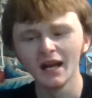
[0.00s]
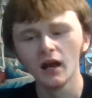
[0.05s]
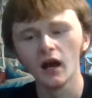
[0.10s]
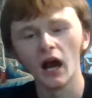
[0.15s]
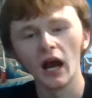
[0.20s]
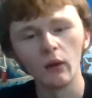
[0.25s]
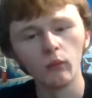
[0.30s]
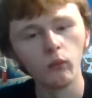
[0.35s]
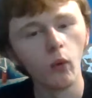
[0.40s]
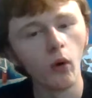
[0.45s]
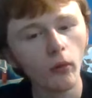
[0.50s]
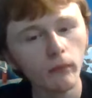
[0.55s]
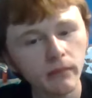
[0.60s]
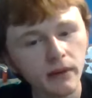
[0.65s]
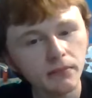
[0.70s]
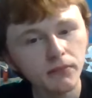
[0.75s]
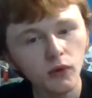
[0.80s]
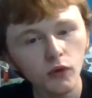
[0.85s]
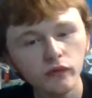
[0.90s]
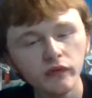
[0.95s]
I won't be
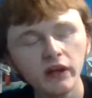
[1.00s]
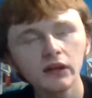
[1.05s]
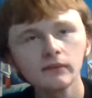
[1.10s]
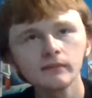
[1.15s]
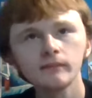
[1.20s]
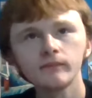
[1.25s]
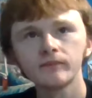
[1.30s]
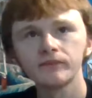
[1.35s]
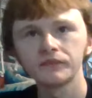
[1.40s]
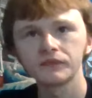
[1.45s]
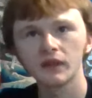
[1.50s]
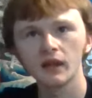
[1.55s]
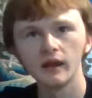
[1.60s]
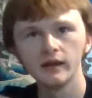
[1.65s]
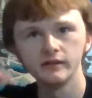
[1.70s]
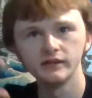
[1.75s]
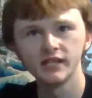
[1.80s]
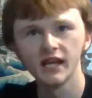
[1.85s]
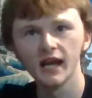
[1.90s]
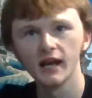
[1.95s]
moving
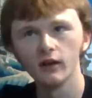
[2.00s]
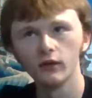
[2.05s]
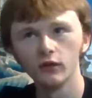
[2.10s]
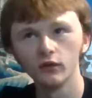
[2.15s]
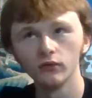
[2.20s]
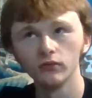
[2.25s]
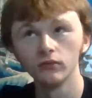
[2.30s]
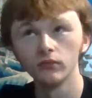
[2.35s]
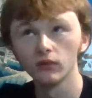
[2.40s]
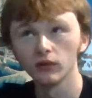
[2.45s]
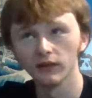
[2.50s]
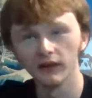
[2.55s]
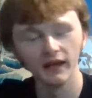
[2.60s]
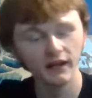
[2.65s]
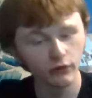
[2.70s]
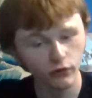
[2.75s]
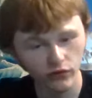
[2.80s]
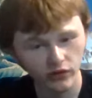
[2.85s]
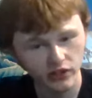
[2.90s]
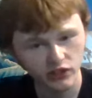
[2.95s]
until
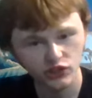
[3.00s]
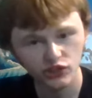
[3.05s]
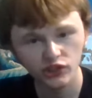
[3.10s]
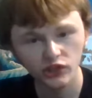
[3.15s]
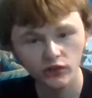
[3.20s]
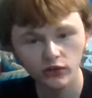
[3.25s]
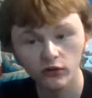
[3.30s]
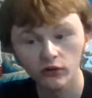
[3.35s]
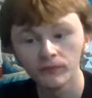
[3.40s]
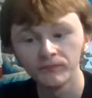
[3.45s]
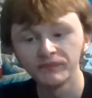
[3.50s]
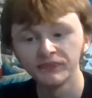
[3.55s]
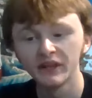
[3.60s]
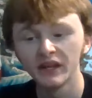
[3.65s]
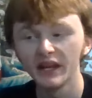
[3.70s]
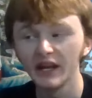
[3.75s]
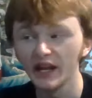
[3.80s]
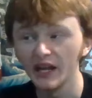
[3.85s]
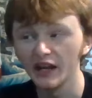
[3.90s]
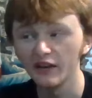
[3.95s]
later this year,
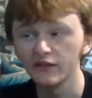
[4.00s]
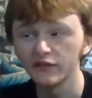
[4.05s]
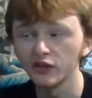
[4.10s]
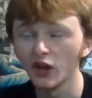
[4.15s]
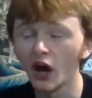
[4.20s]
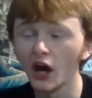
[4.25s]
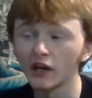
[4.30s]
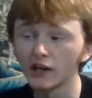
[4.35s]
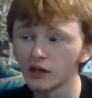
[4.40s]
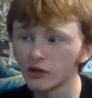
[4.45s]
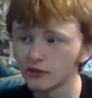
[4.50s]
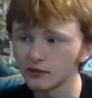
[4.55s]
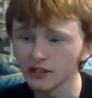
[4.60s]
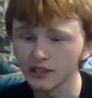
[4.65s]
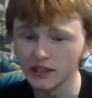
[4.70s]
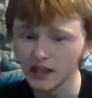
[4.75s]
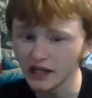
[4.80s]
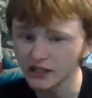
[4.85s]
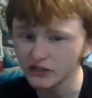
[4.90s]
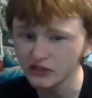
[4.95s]
if not early
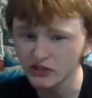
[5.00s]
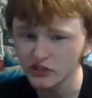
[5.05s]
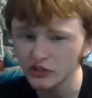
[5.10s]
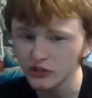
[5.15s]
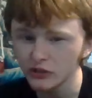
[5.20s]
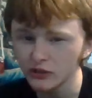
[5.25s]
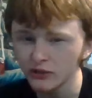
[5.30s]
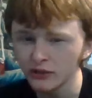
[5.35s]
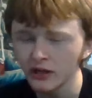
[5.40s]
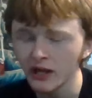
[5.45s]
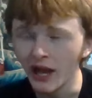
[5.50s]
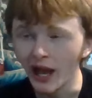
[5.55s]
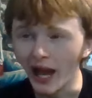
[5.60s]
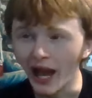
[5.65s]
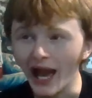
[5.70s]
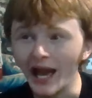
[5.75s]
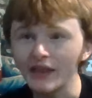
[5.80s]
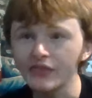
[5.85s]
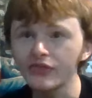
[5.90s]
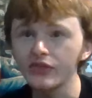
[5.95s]
next year.
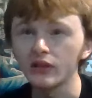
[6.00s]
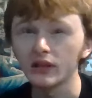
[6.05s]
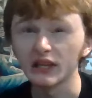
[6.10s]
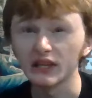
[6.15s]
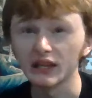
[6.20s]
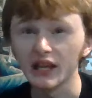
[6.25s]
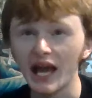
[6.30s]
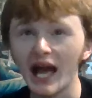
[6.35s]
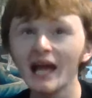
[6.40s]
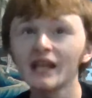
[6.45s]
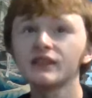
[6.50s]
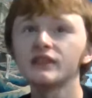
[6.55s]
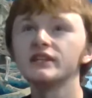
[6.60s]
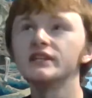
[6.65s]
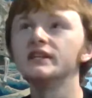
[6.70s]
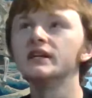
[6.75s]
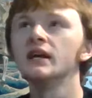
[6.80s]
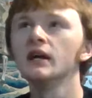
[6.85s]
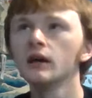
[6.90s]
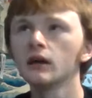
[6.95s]
At
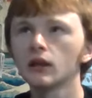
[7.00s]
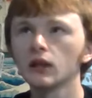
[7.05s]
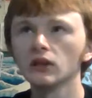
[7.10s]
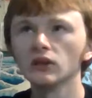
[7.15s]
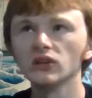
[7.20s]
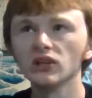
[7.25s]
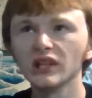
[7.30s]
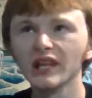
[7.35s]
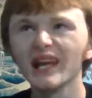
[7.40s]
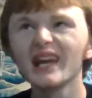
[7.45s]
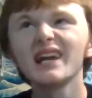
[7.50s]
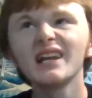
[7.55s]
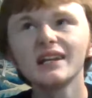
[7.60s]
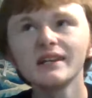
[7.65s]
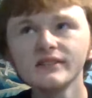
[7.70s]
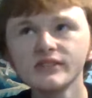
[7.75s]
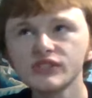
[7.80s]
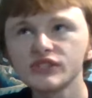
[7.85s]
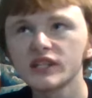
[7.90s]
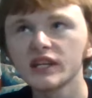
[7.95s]
the
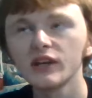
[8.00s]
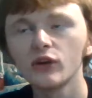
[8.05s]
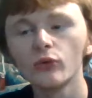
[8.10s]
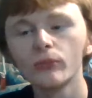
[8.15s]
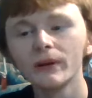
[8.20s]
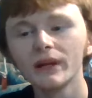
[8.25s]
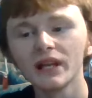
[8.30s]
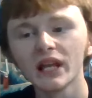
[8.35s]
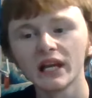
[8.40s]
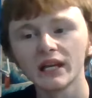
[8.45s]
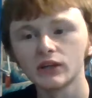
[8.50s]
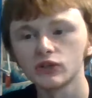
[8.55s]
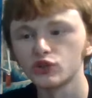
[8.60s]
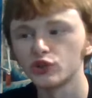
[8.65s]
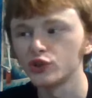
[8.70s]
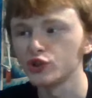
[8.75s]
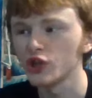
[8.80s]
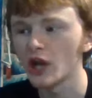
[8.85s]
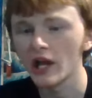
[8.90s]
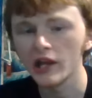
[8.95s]
latest, it'll be, like,
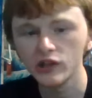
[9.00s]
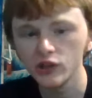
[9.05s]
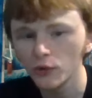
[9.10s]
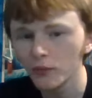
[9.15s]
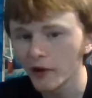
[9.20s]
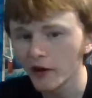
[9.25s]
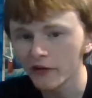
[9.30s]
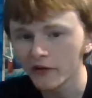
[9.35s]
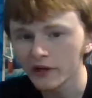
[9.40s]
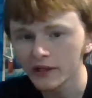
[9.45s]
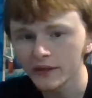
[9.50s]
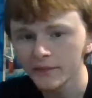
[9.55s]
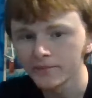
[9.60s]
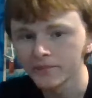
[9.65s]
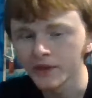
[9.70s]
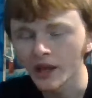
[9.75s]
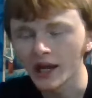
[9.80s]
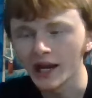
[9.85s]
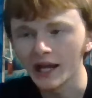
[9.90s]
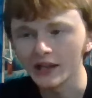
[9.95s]
January,
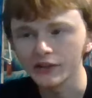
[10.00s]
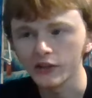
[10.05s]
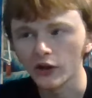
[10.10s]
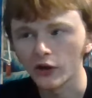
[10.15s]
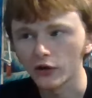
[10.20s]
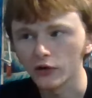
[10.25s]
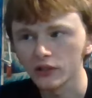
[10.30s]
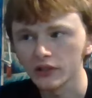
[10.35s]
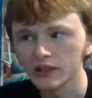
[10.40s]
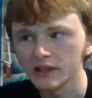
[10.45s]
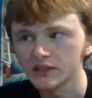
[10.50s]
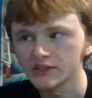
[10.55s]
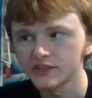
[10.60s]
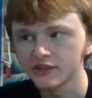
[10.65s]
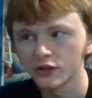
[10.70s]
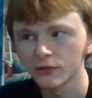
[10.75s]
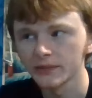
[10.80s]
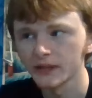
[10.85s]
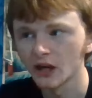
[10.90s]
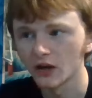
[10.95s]
and at the earliest,
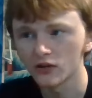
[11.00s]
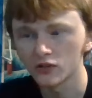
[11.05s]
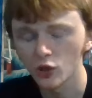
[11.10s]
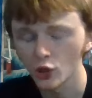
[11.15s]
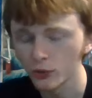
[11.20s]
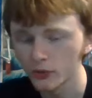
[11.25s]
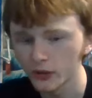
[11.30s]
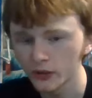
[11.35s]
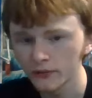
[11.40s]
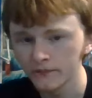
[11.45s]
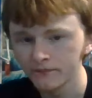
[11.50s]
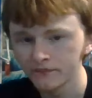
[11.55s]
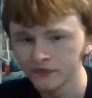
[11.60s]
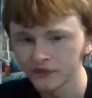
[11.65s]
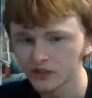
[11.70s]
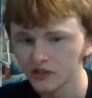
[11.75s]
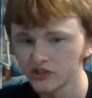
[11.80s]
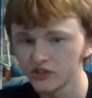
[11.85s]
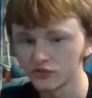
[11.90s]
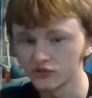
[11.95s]
it'll be October.
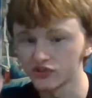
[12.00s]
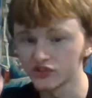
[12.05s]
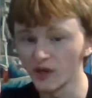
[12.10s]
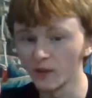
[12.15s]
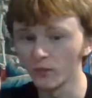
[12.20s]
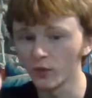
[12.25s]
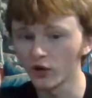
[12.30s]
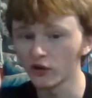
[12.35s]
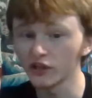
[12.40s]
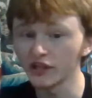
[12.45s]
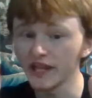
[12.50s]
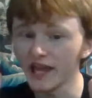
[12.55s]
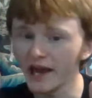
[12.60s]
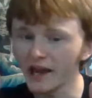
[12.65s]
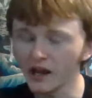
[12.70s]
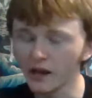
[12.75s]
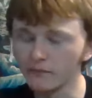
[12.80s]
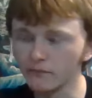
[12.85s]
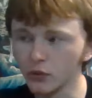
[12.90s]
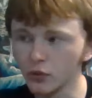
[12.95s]
So somewhere in
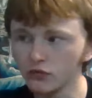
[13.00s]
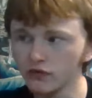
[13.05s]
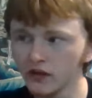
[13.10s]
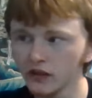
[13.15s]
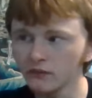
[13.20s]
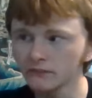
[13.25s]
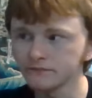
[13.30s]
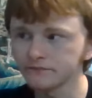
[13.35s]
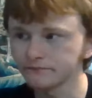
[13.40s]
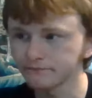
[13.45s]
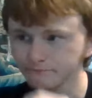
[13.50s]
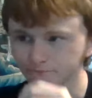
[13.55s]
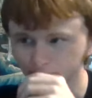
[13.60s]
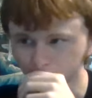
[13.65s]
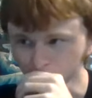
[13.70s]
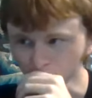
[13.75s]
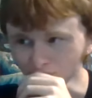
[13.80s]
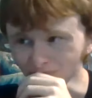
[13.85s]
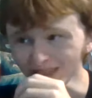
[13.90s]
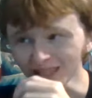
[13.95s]
that, I'm moving.
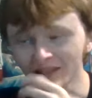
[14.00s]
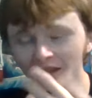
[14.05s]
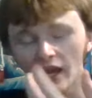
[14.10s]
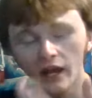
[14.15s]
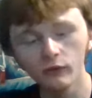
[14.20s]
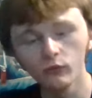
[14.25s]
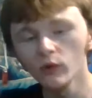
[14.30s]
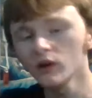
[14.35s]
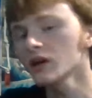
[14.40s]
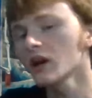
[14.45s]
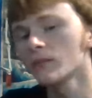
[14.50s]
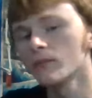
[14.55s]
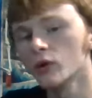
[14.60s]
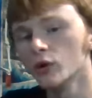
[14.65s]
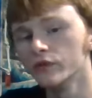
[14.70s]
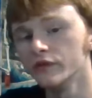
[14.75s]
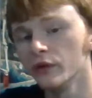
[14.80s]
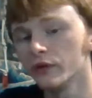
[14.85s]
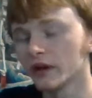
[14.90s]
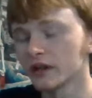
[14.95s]
And when I
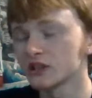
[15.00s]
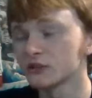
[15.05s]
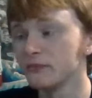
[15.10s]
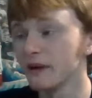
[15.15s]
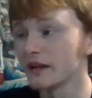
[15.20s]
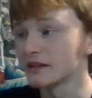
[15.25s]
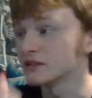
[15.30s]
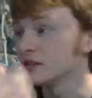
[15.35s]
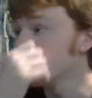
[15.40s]
move, you can expect